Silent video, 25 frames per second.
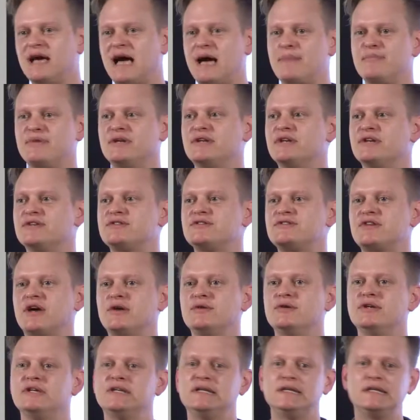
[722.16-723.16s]
happiness.
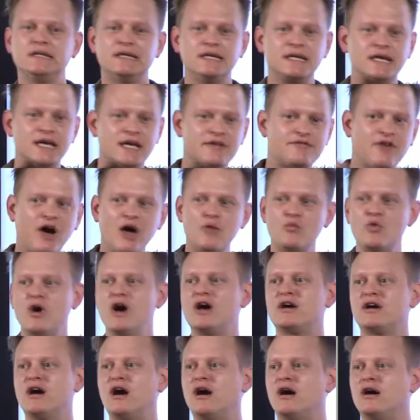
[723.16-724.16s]
So if I
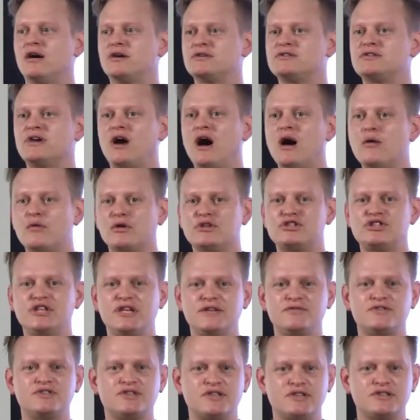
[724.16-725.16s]
work hard, I will
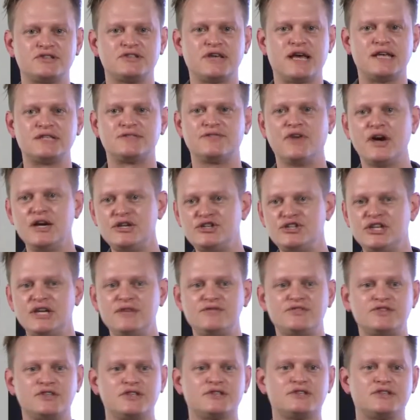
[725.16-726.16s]
achieve success. If I
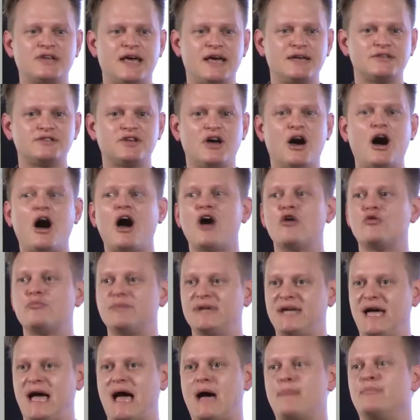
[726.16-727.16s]
achieve success, I will
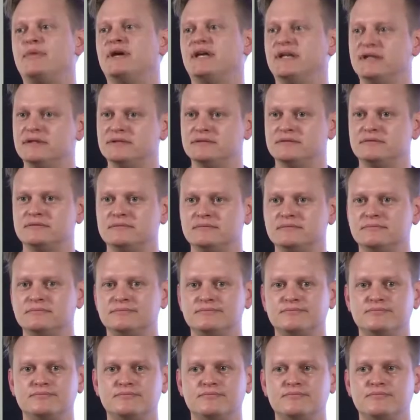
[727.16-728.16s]
be happy
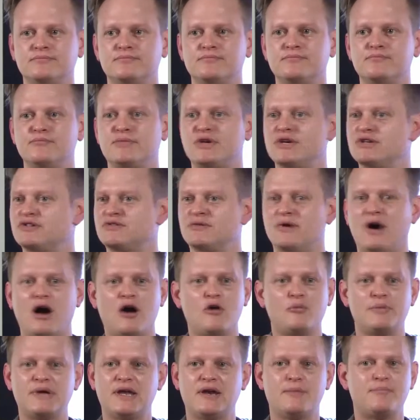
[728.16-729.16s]
because
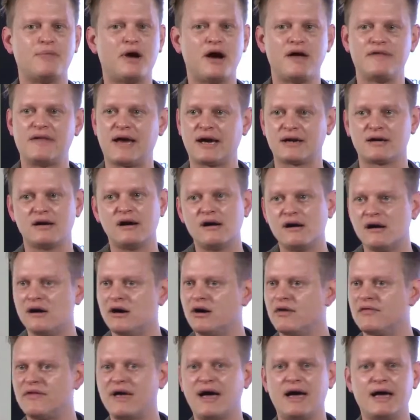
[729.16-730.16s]
I'll be able to buy that
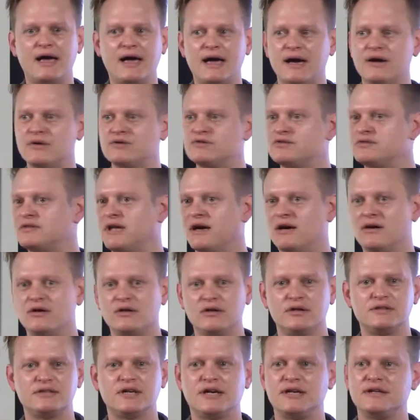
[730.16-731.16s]
car, that house, that
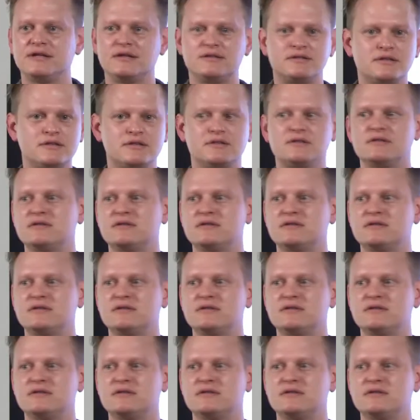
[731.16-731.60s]
holiday,